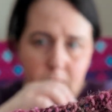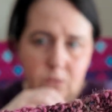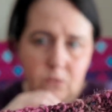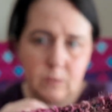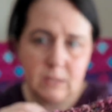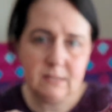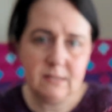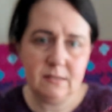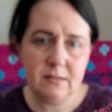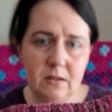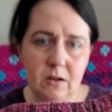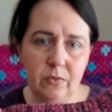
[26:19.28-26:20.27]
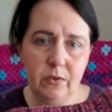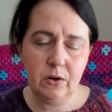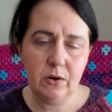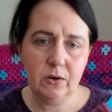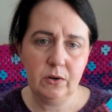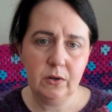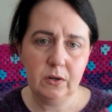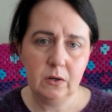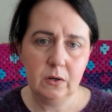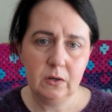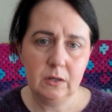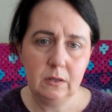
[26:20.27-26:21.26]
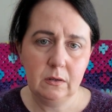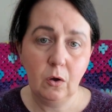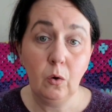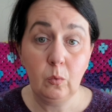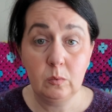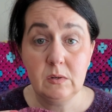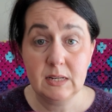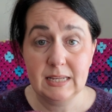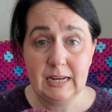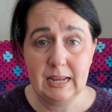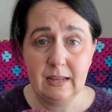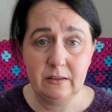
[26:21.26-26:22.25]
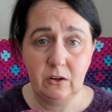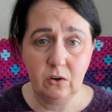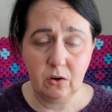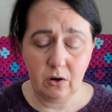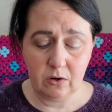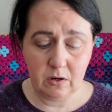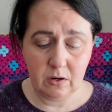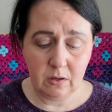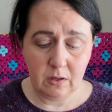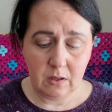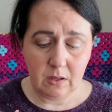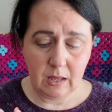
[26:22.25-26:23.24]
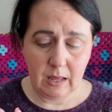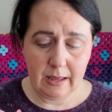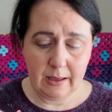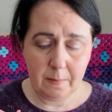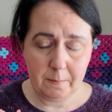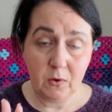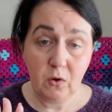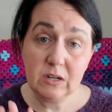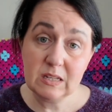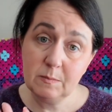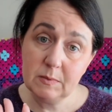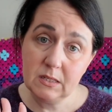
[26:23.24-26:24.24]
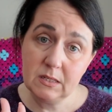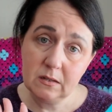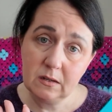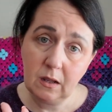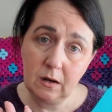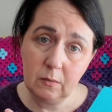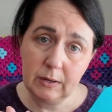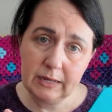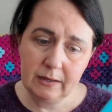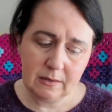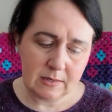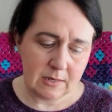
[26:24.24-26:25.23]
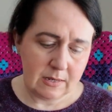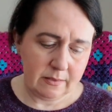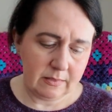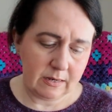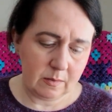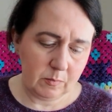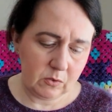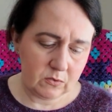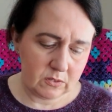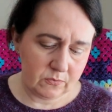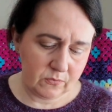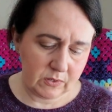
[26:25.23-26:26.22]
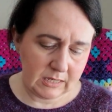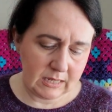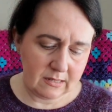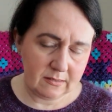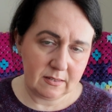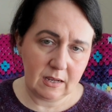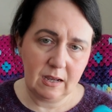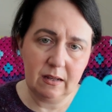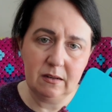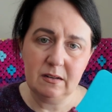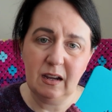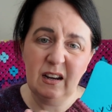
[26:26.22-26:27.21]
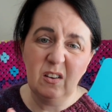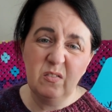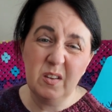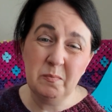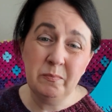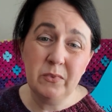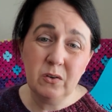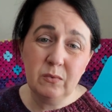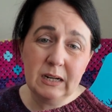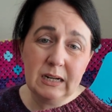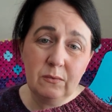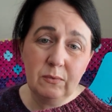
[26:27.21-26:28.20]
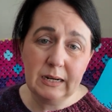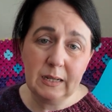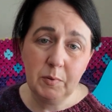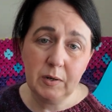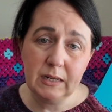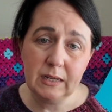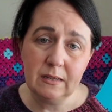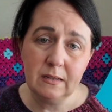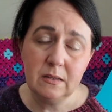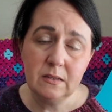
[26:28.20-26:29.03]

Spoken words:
So this is another old Giddy Aunt yarn Christmas colourway that I'm using for these, and I love them. They're really, really pretty.